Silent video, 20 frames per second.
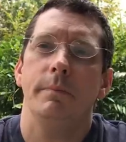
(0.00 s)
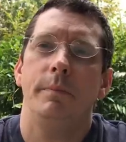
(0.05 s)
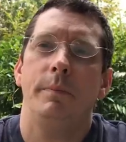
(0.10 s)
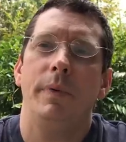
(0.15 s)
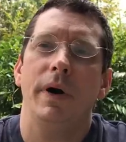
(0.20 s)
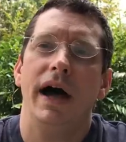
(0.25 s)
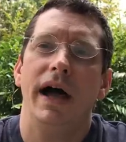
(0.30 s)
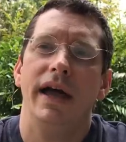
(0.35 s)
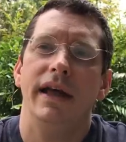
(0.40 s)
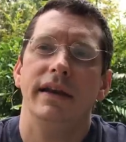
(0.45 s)

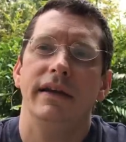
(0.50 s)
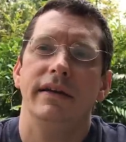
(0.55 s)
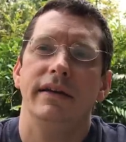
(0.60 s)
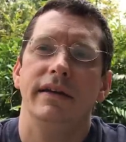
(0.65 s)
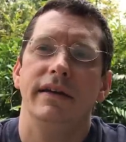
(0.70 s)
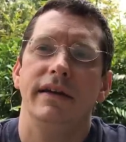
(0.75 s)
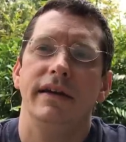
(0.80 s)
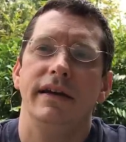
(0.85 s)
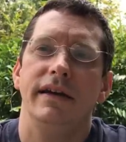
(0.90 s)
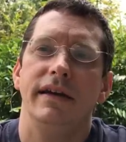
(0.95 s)
But
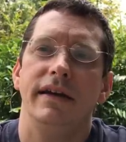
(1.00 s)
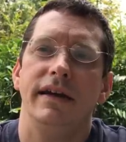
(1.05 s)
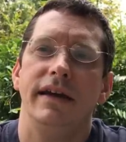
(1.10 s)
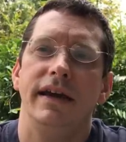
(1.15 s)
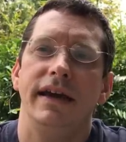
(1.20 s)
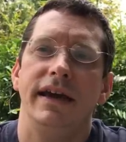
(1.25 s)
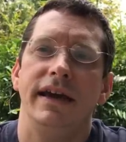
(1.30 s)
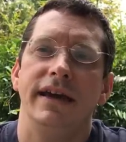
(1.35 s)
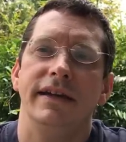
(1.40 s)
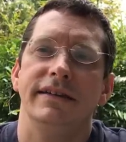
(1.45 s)

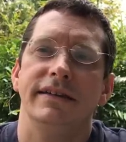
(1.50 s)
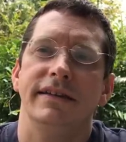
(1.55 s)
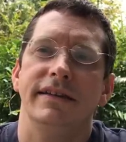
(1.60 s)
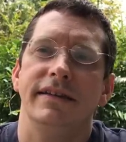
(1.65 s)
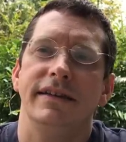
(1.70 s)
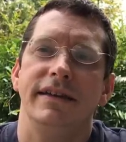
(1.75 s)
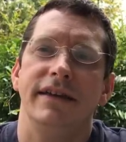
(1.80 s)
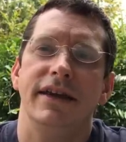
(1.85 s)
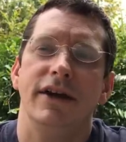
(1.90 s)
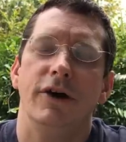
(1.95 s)
it,
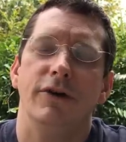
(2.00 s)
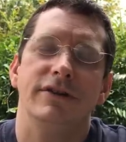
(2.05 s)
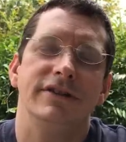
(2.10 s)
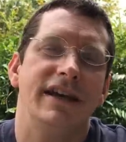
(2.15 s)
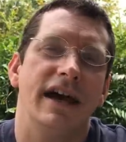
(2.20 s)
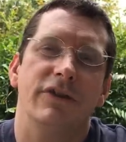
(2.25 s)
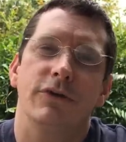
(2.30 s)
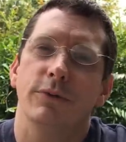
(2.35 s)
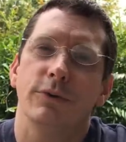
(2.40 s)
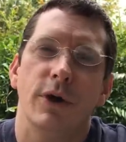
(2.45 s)
you know, it's
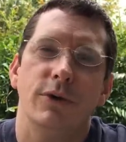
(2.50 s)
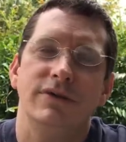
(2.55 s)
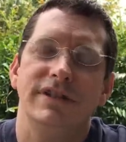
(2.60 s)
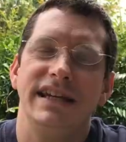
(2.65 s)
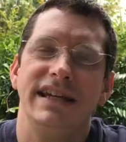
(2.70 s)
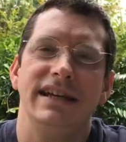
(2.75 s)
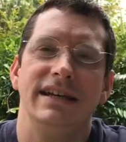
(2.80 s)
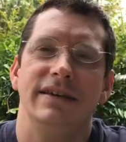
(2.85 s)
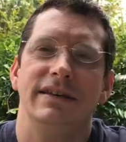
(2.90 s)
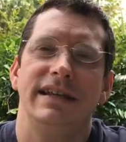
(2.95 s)
got the
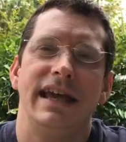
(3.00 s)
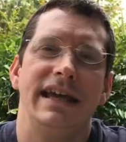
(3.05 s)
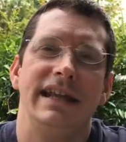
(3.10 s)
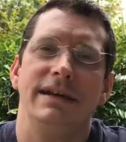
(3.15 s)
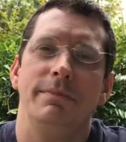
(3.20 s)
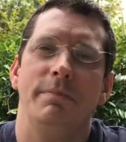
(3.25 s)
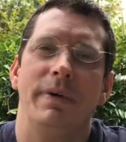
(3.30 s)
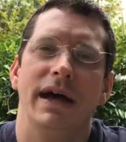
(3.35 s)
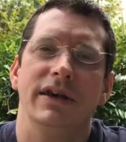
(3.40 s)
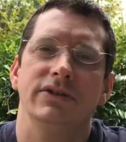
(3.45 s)

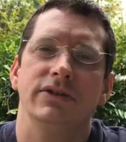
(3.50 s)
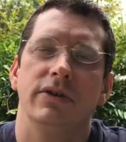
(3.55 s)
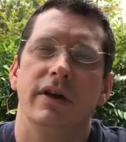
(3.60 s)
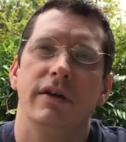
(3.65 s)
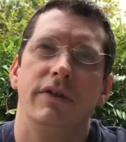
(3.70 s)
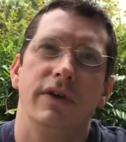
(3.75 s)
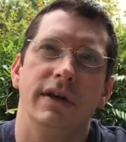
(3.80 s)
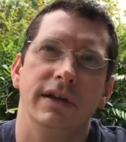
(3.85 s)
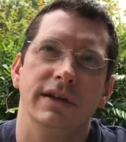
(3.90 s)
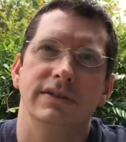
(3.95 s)
rotating bezel. I
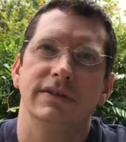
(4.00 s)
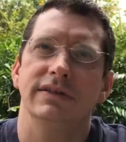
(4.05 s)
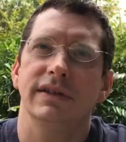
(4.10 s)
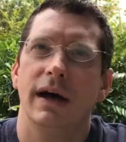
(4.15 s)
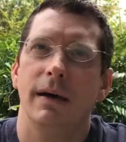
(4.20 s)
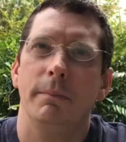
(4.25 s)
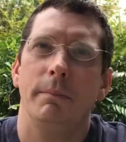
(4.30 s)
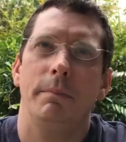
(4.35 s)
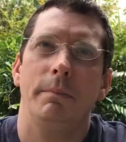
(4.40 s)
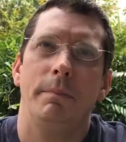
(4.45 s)
think it's
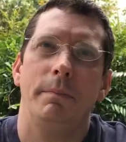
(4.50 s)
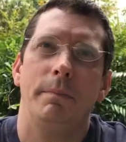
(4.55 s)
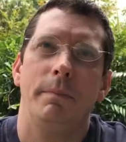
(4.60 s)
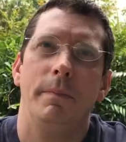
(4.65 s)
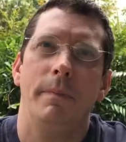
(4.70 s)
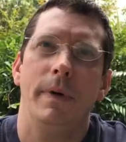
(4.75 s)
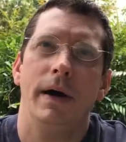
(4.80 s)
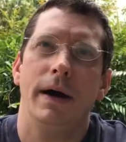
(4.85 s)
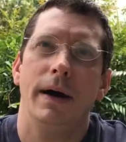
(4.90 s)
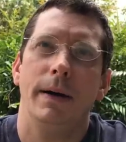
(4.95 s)
not
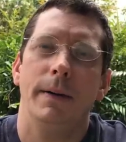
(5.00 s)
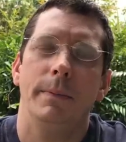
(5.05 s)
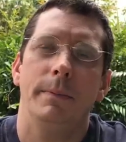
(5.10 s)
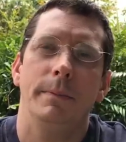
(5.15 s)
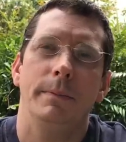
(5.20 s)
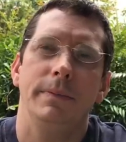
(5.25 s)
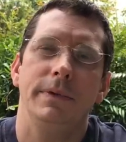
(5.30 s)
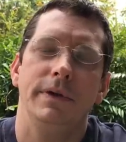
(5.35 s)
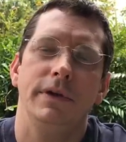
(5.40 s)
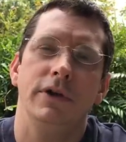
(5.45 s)

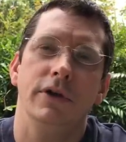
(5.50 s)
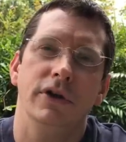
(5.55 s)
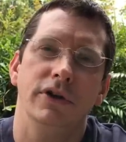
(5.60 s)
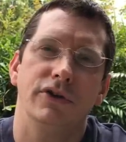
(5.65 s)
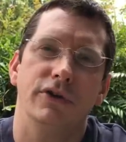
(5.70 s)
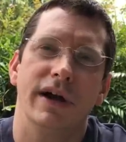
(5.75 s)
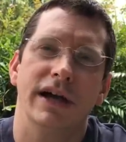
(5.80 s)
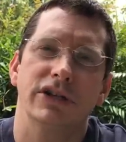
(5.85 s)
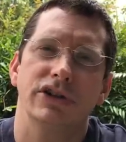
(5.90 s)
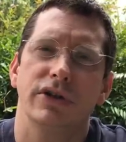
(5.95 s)

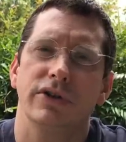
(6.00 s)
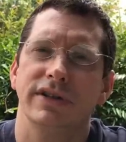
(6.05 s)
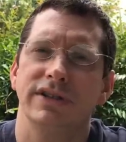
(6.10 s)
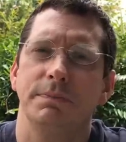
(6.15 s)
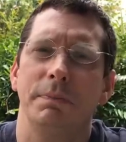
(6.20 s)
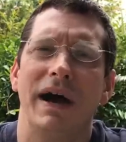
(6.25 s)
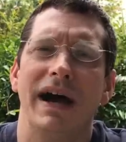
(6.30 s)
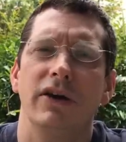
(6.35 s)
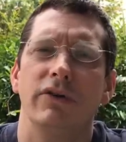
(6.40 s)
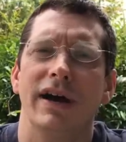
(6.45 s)
unidirectional, it's
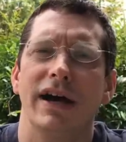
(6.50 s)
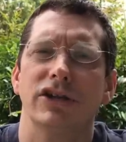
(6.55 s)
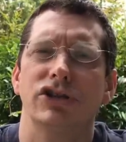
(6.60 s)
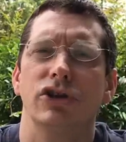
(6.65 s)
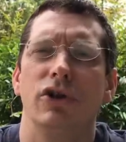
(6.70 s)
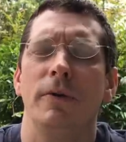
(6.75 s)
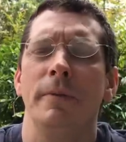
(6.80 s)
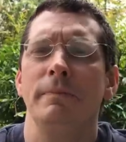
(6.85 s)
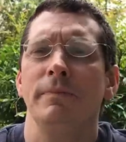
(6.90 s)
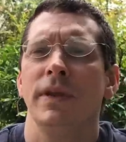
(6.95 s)

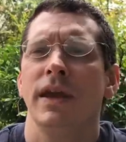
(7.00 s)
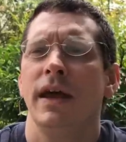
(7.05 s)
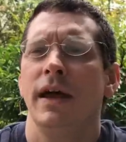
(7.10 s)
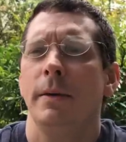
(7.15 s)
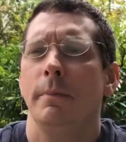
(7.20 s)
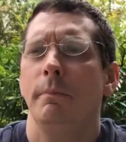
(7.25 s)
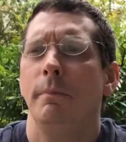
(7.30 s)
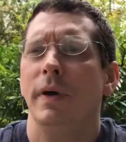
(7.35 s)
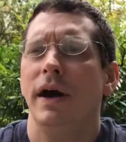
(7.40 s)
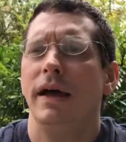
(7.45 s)
bidirectional.
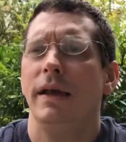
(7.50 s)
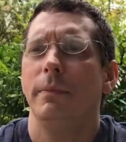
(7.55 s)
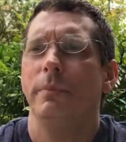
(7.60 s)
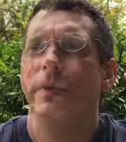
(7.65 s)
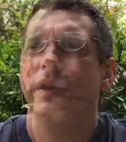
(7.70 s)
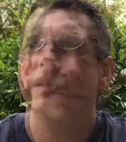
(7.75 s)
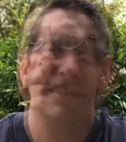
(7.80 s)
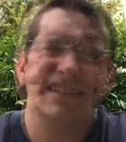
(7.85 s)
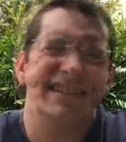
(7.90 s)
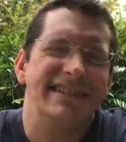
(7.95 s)
But
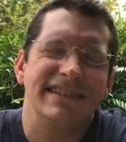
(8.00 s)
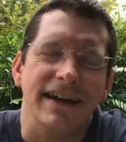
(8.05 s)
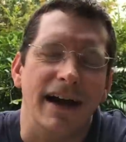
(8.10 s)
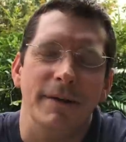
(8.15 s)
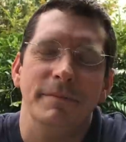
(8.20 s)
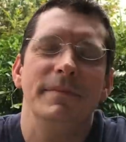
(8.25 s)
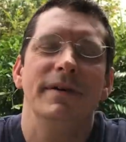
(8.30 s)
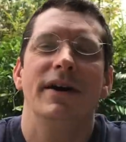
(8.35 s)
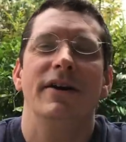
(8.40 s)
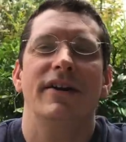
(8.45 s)
it's a
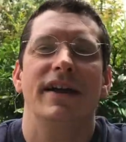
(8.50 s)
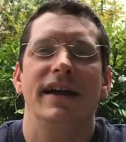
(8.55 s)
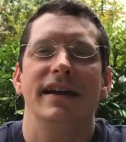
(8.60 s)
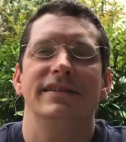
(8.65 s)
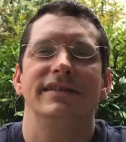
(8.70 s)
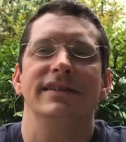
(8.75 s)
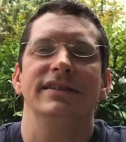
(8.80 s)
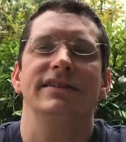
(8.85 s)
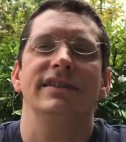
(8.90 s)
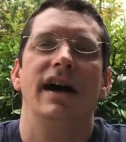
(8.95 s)
sub. Okay,
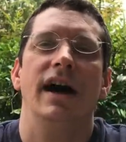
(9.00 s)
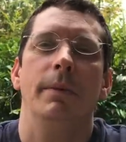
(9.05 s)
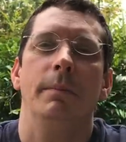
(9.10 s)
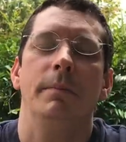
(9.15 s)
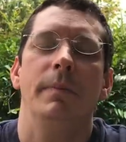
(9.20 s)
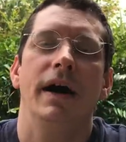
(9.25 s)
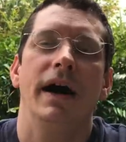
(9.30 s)
it's a sub.